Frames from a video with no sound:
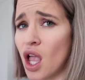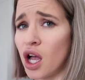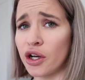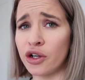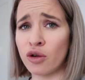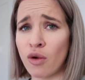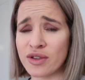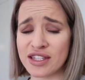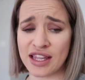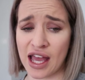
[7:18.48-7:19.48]
I don't know what
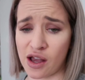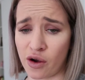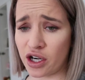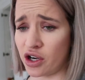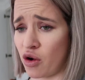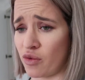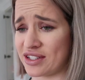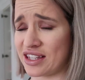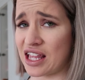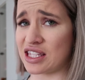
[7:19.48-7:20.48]
was in that. I don't know what
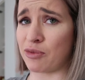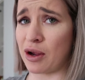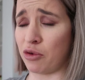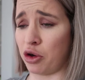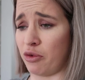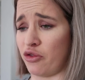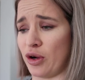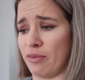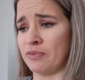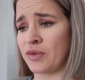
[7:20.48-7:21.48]
was in that spray bottle
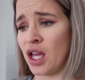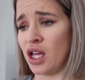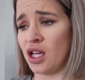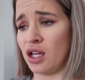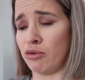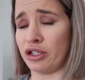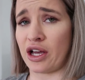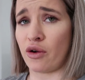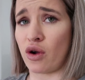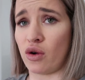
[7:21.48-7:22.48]
before I put the
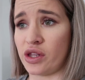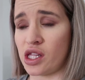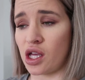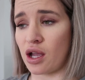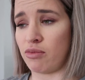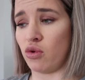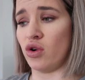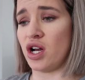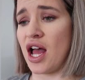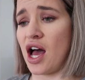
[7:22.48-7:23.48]
alcohol in it. Like I
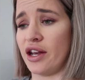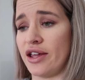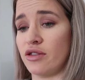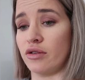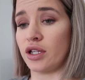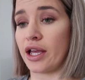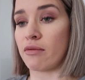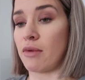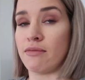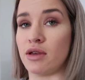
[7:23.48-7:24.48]
poured it out and I thought like
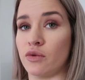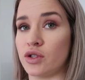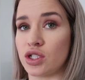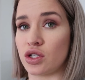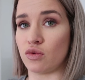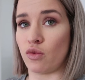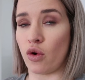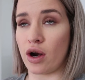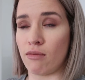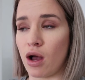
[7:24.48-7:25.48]
maybe it was just
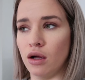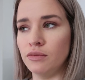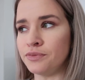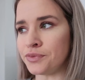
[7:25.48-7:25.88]
water, but